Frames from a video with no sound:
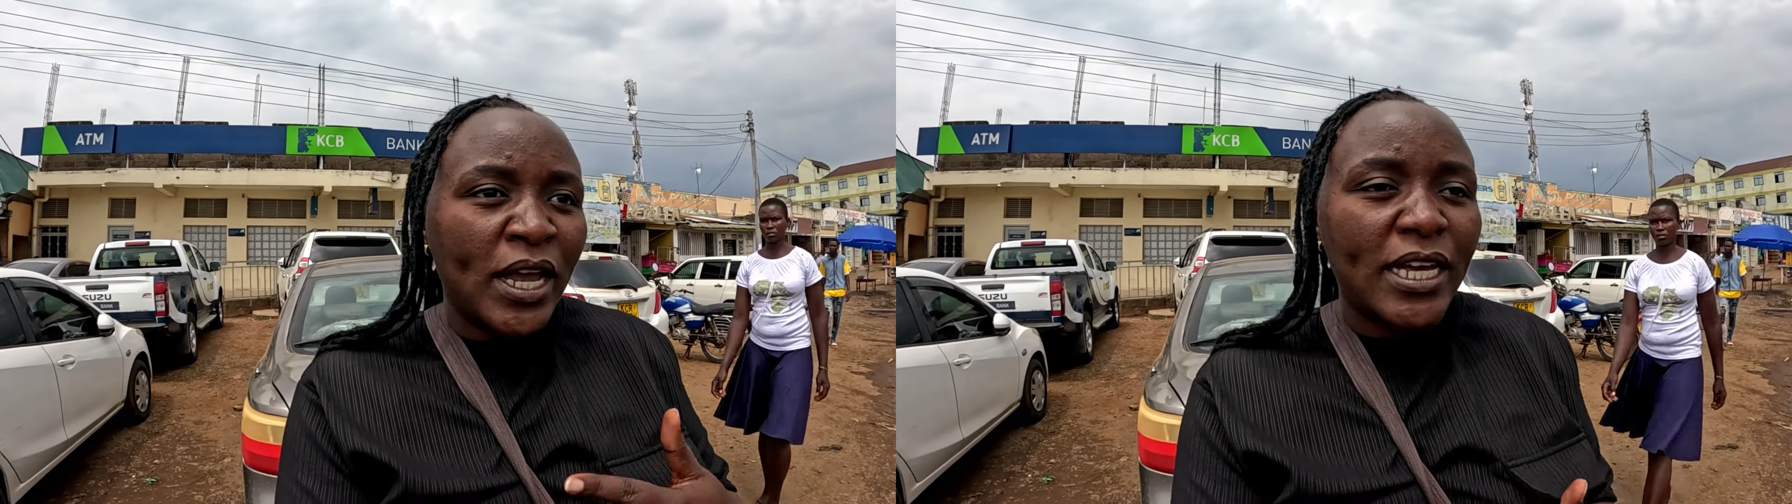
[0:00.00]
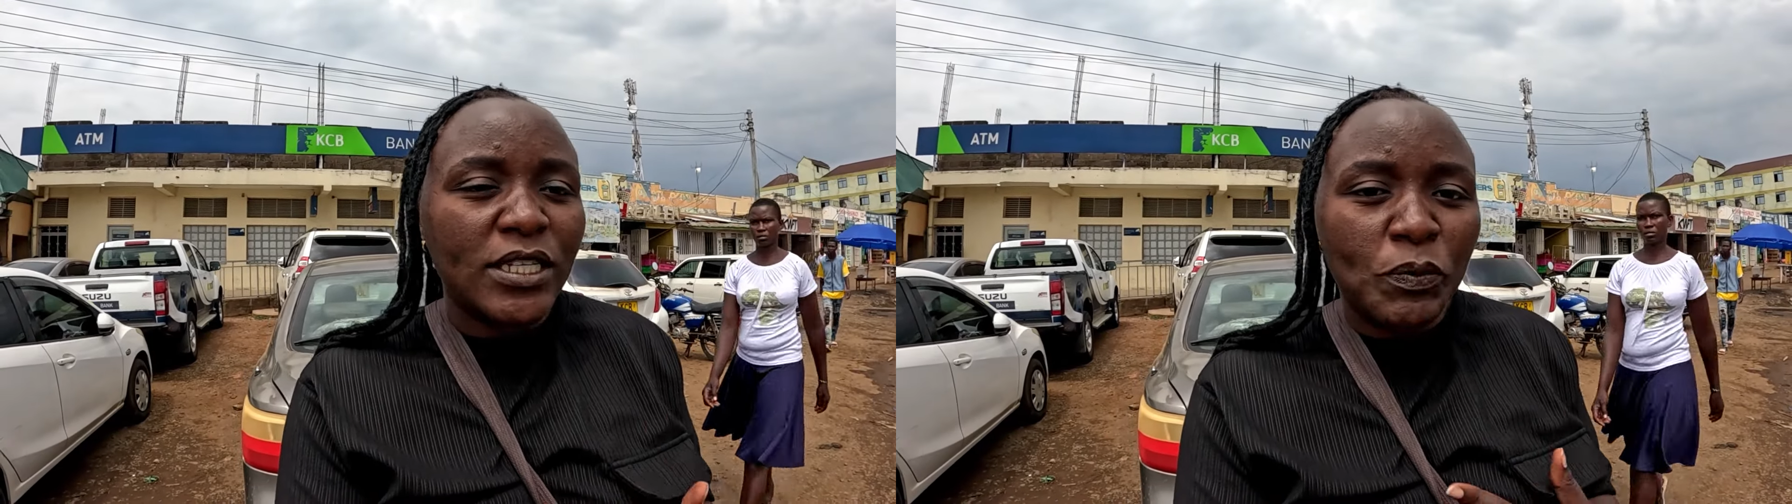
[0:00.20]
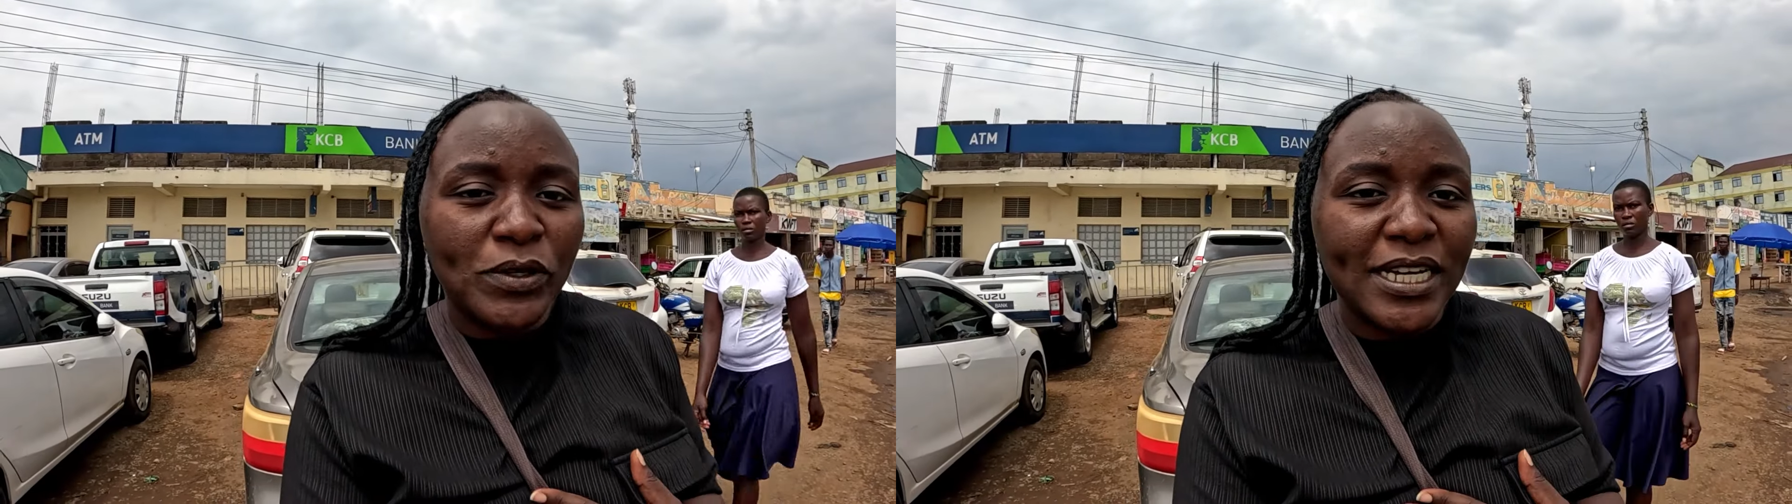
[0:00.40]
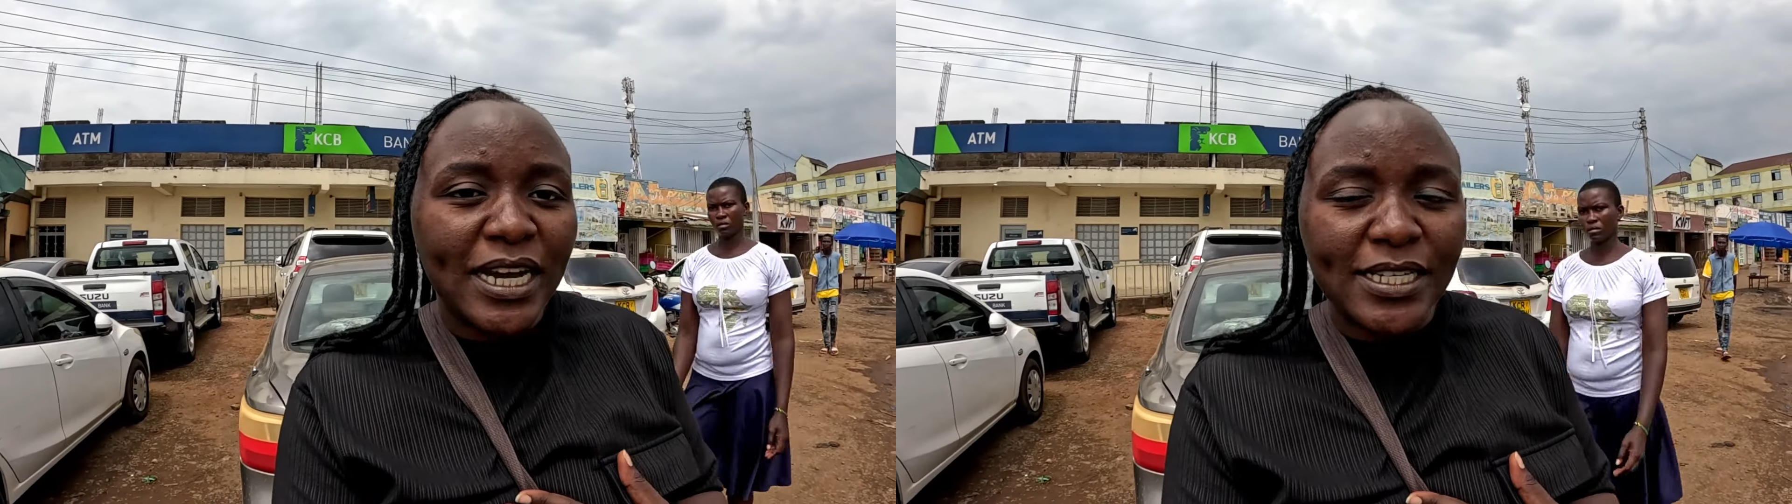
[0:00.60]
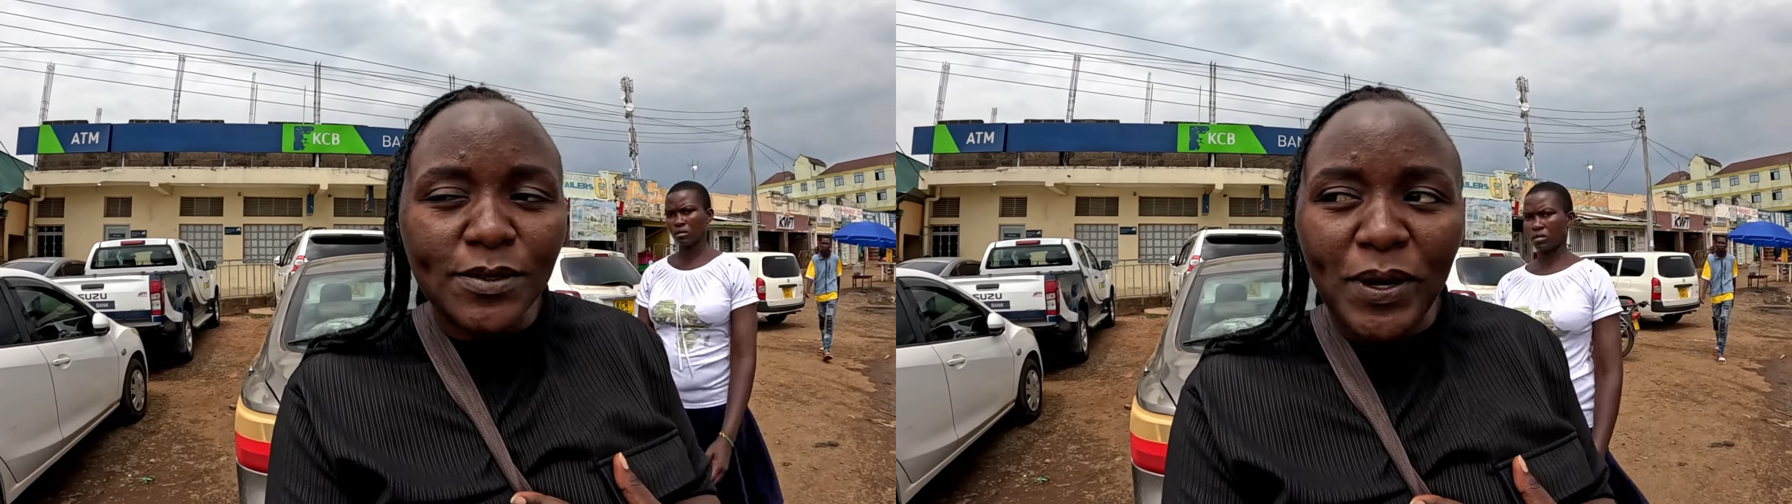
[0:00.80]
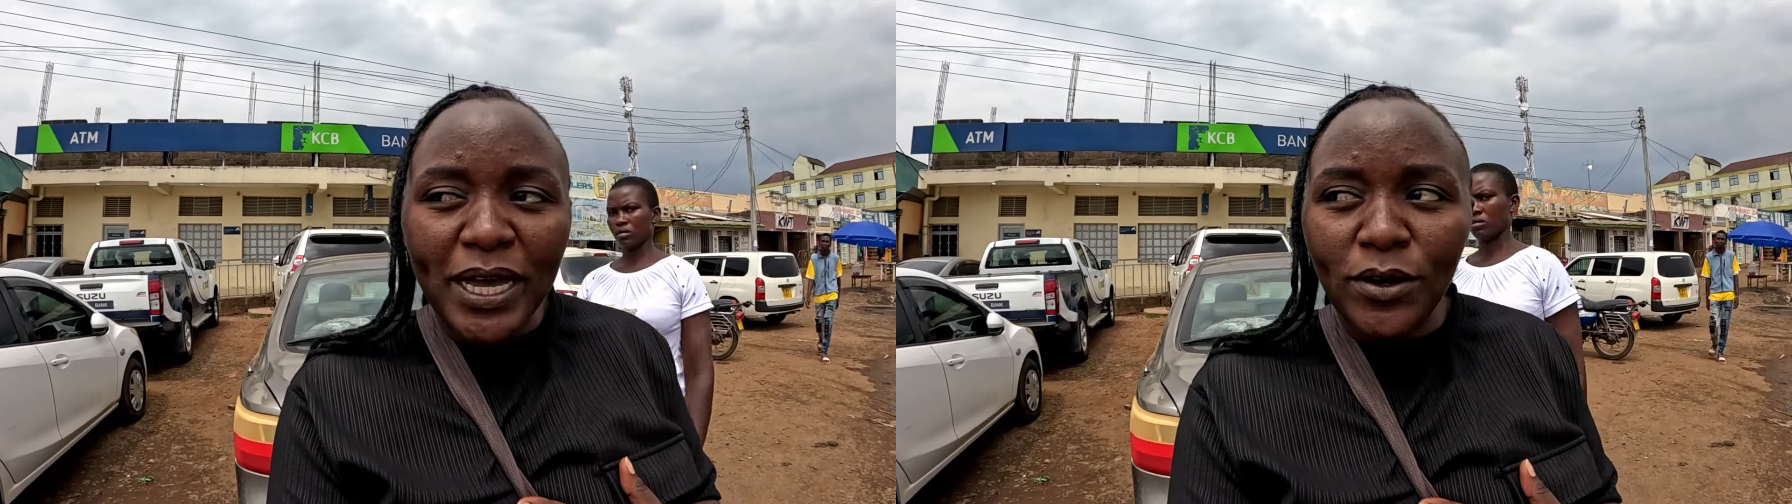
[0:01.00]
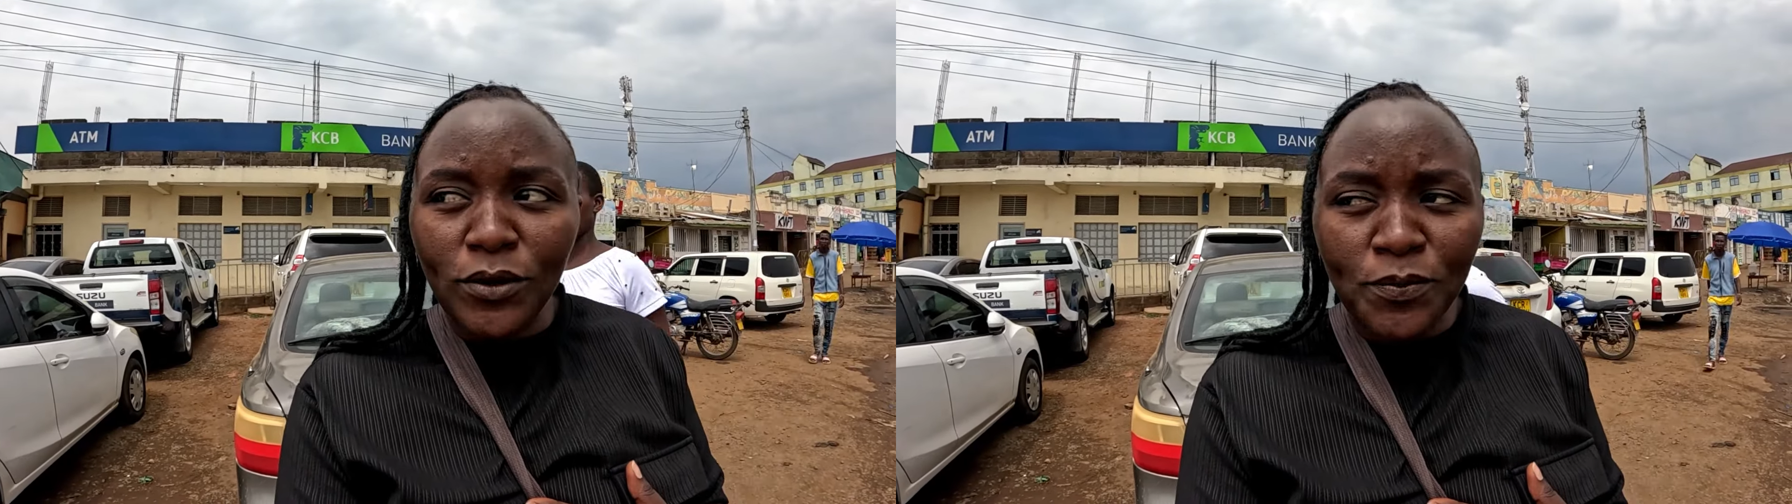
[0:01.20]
is putting a smile on